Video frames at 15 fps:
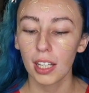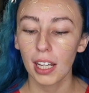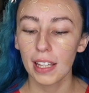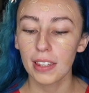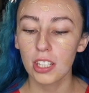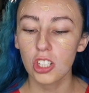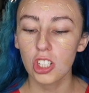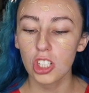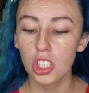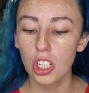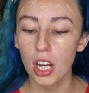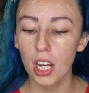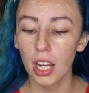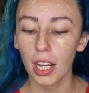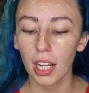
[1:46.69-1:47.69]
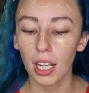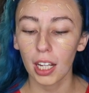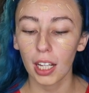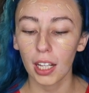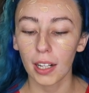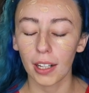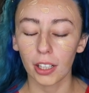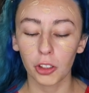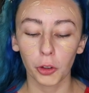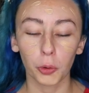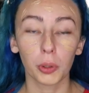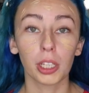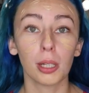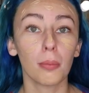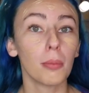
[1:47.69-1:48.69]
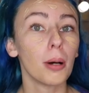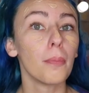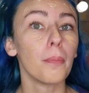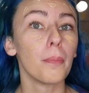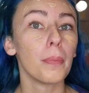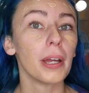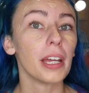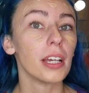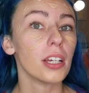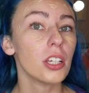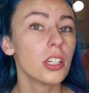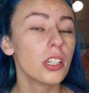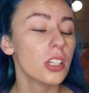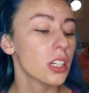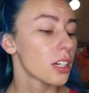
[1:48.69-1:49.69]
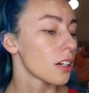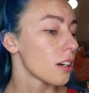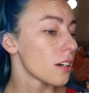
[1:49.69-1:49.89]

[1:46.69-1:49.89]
in the shade Cream Beige,